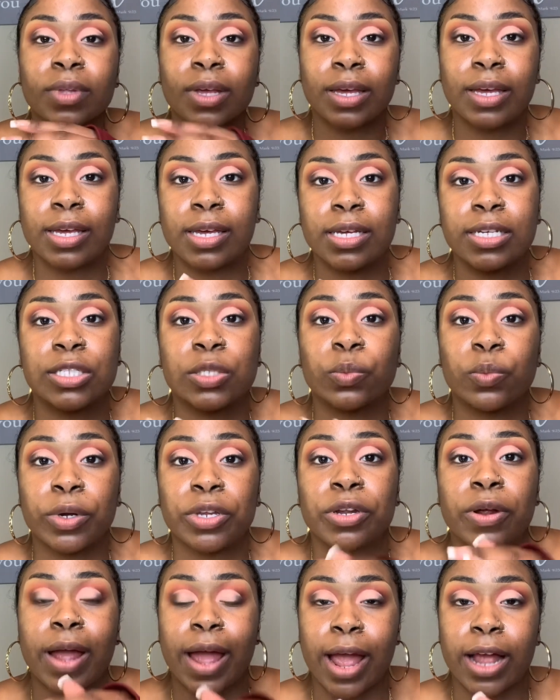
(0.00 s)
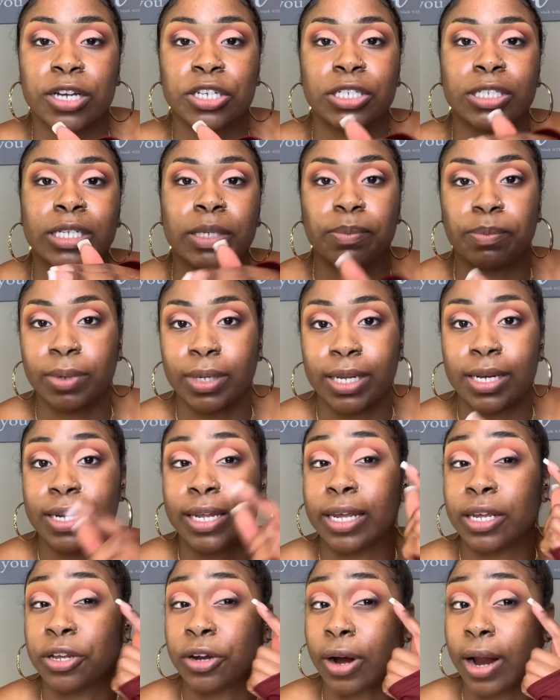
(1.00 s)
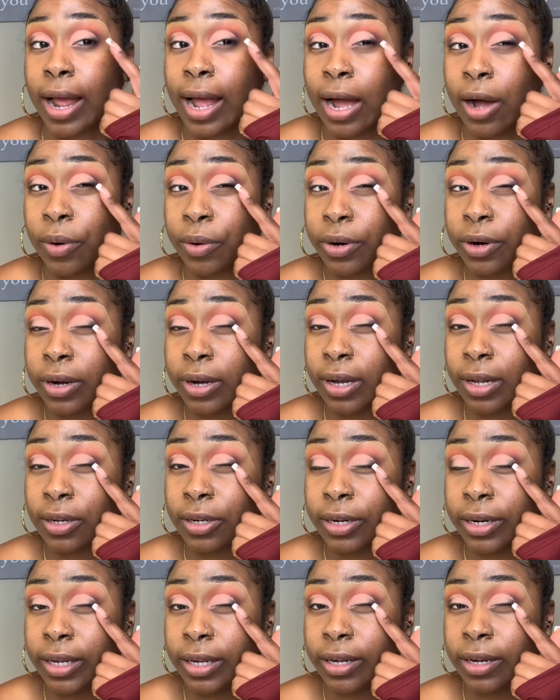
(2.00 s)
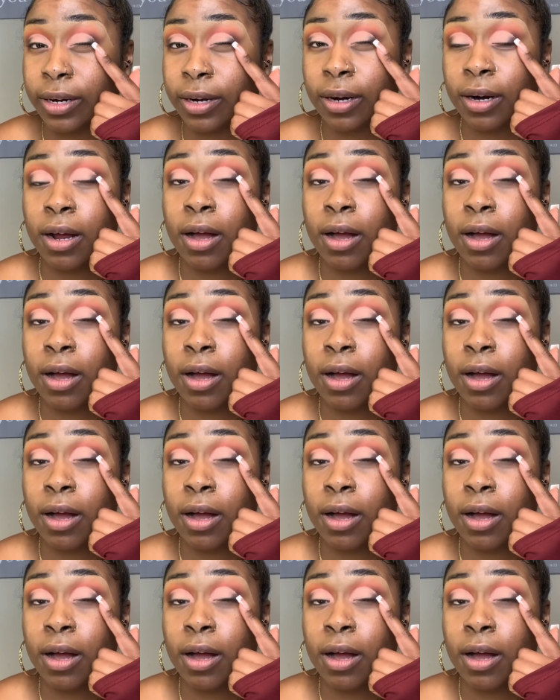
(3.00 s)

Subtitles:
is when you're actually blending your outer color here